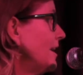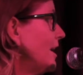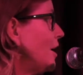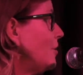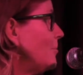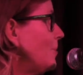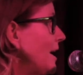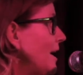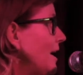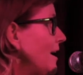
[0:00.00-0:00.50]

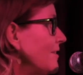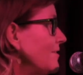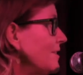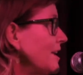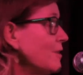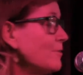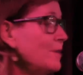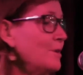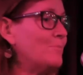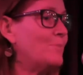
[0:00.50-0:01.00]
about
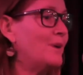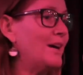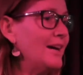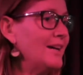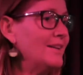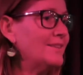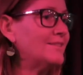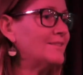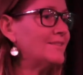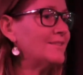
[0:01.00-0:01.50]
their
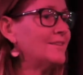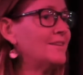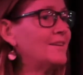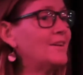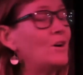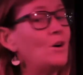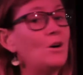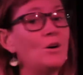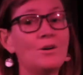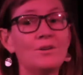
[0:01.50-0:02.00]
impact
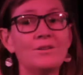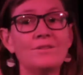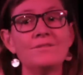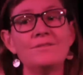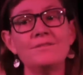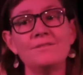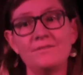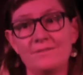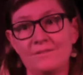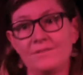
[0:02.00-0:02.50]

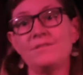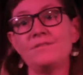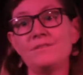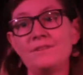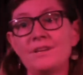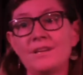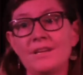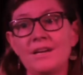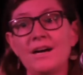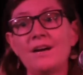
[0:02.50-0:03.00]
on
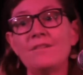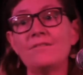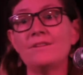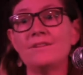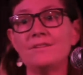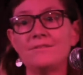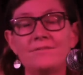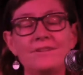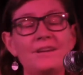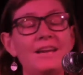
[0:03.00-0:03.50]
the
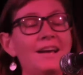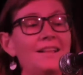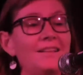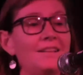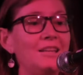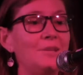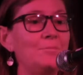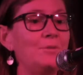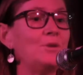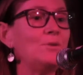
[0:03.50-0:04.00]
current
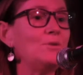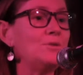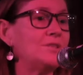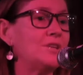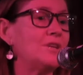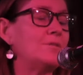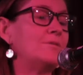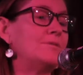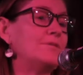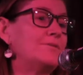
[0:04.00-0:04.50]
reality, but
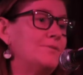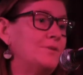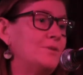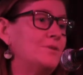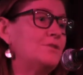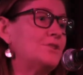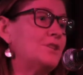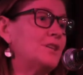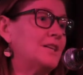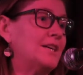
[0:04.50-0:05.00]
also on the
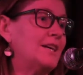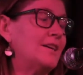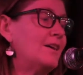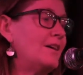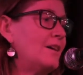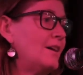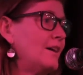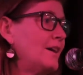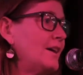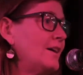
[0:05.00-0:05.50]
future. And
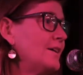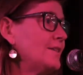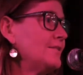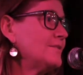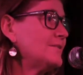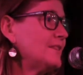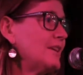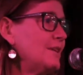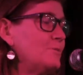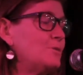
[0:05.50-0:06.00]
I
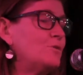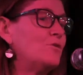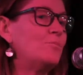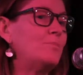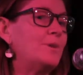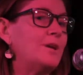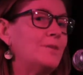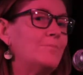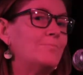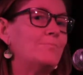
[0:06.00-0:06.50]
seem to
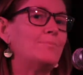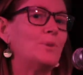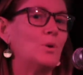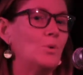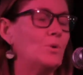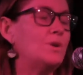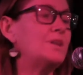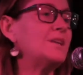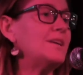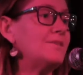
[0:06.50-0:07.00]
have been
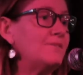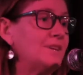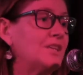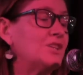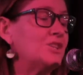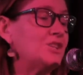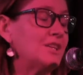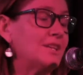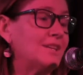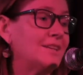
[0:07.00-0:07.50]
born giving
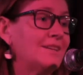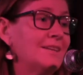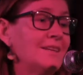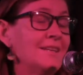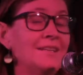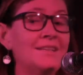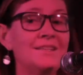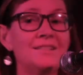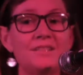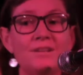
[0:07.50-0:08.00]
a shit.
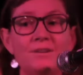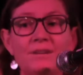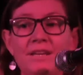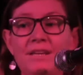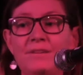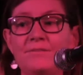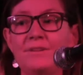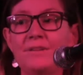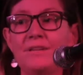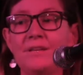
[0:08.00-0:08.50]
So
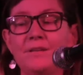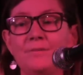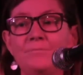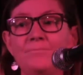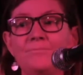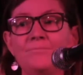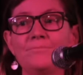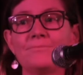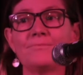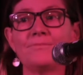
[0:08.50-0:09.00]
even
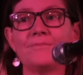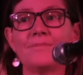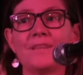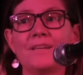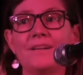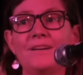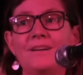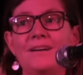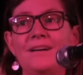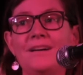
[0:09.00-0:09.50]

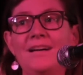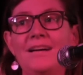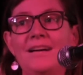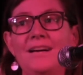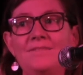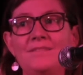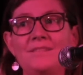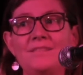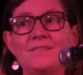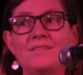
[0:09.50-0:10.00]
I
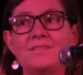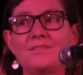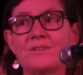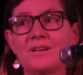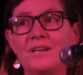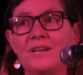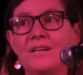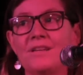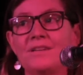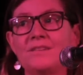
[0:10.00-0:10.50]
have this
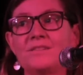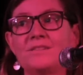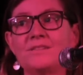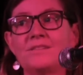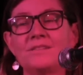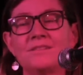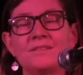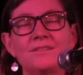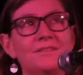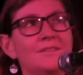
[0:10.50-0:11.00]
strange...